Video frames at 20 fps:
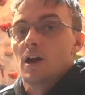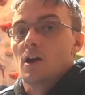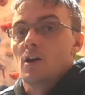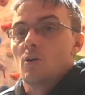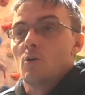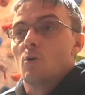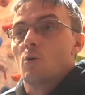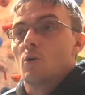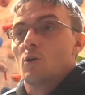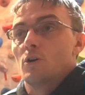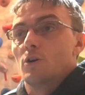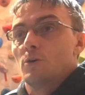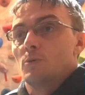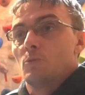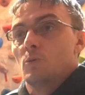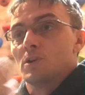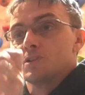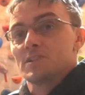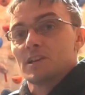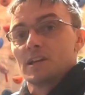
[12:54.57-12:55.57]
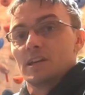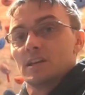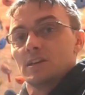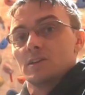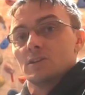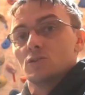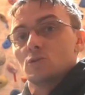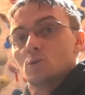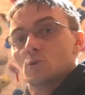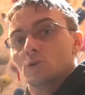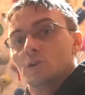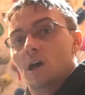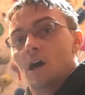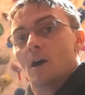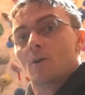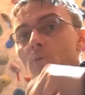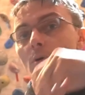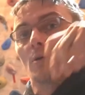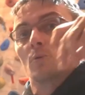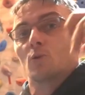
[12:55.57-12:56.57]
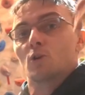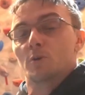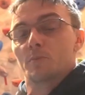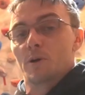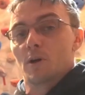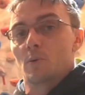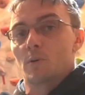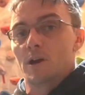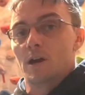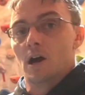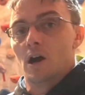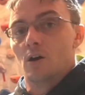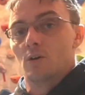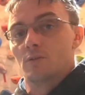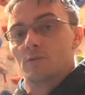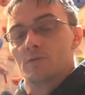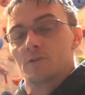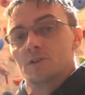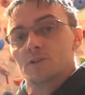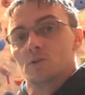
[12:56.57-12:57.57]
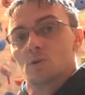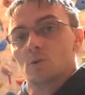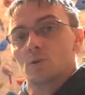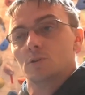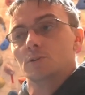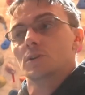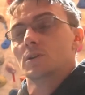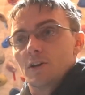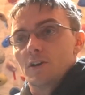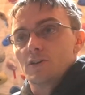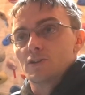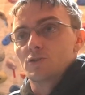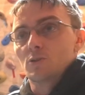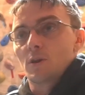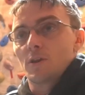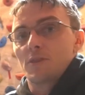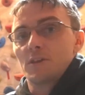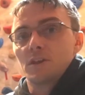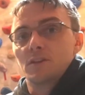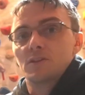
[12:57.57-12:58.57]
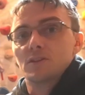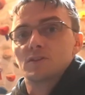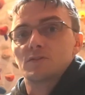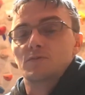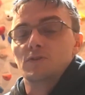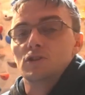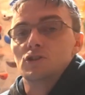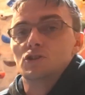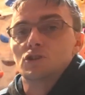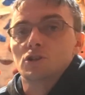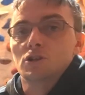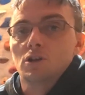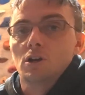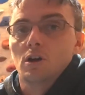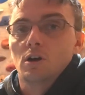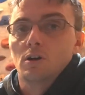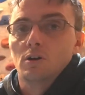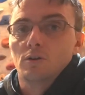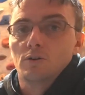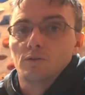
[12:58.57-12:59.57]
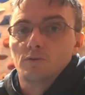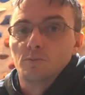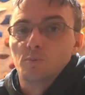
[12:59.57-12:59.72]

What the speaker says: Or once I get this hold, how do I work my way out of this hold? So I think this feature of